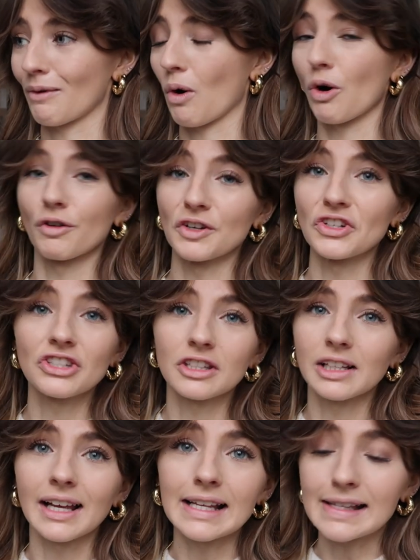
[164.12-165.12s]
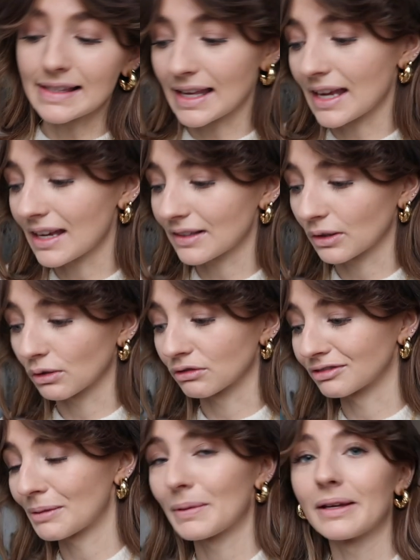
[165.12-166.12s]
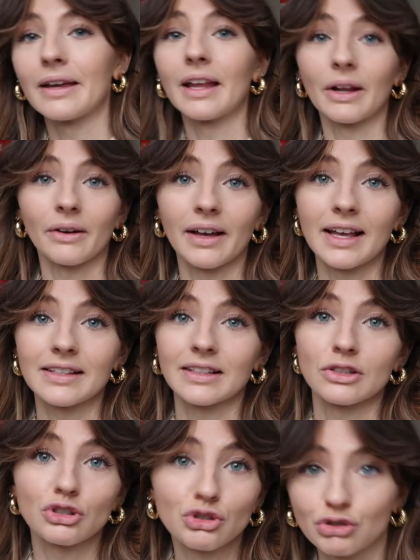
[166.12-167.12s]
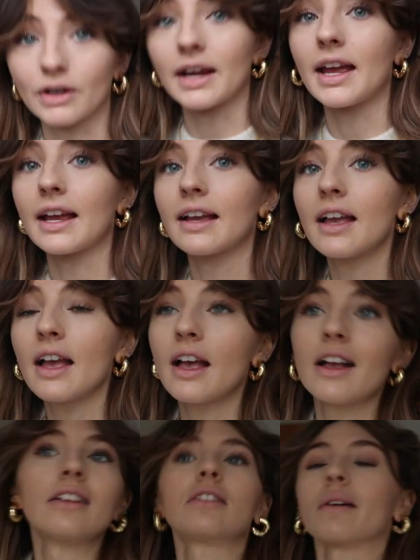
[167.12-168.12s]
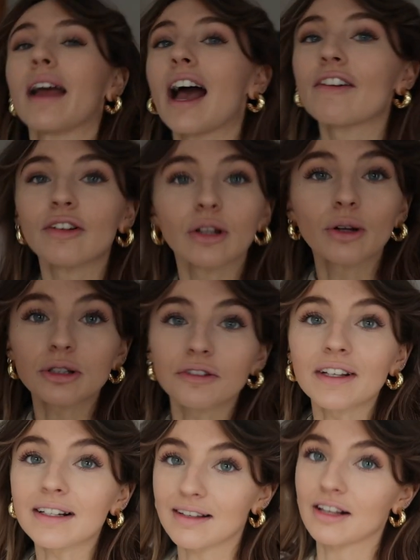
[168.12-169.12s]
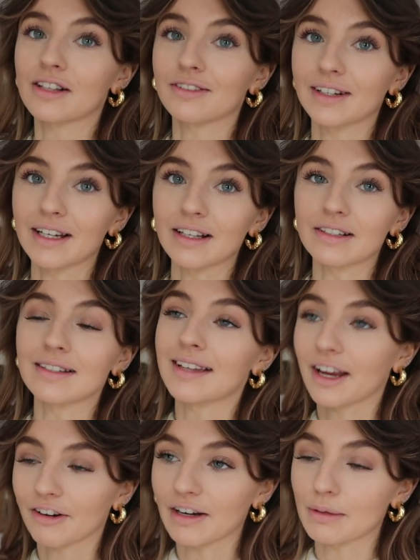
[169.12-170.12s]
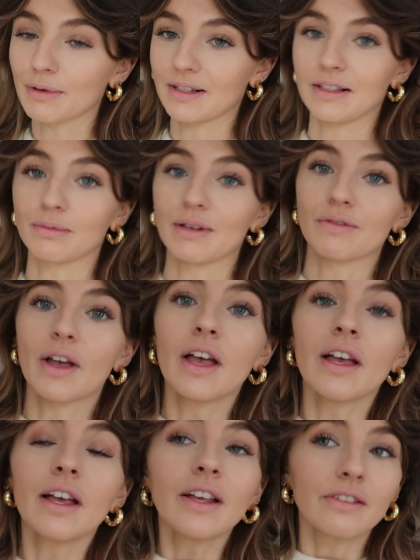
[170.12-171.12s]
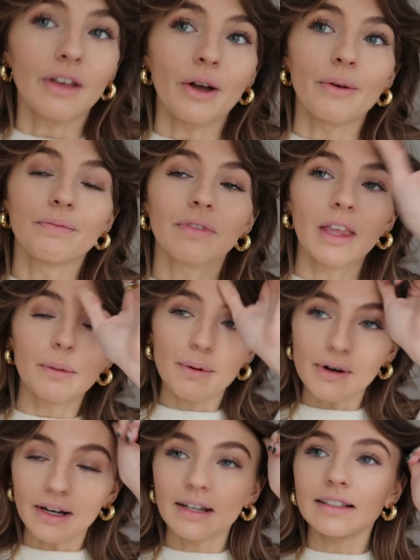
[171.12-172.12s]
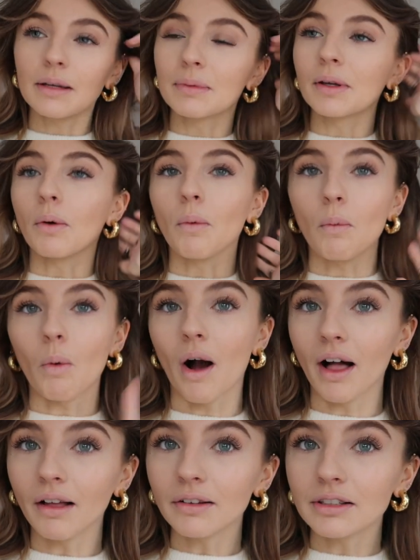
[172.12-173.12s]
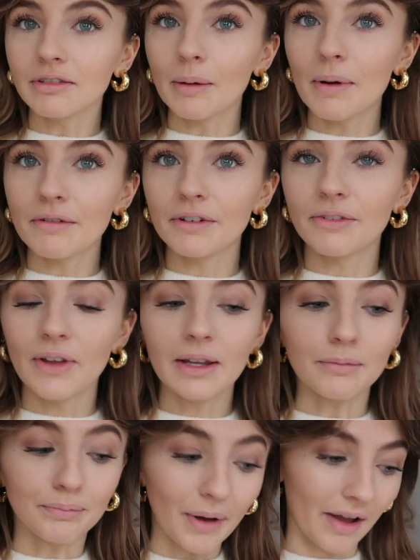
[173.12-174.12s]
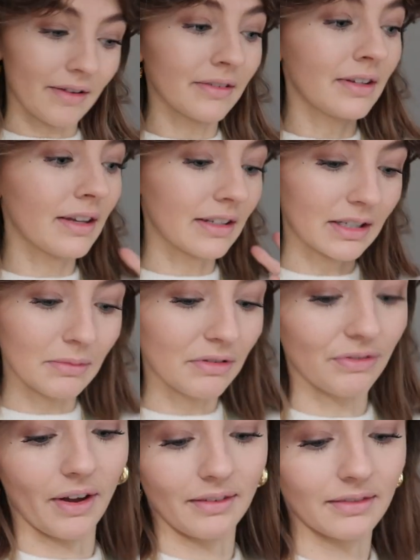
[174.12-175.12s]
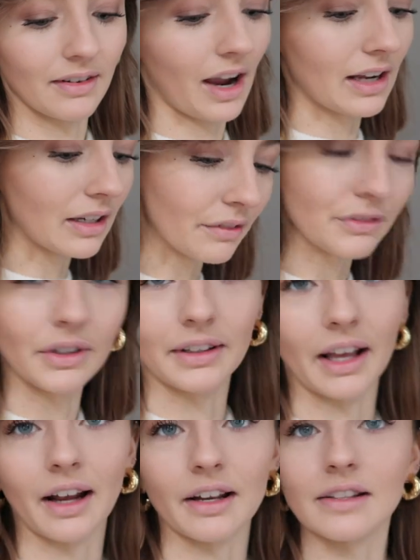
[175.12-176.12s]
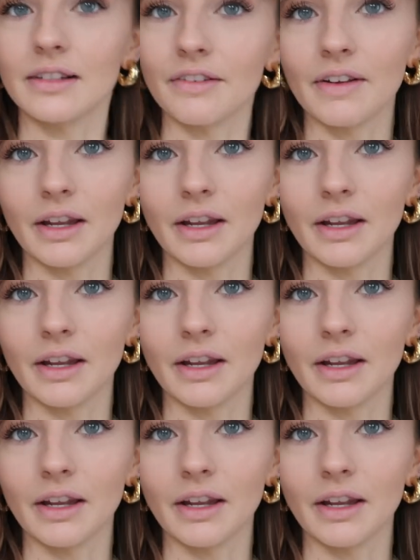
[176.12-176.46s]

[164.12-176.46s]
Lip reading: orange slices, I've got a ribbon, I've got a hessian string. So I have a lot of accessories to decorate the presents with. So it's probably going to take me a while to wrap everything, but it's going to be fun. I love doing that kind of stuff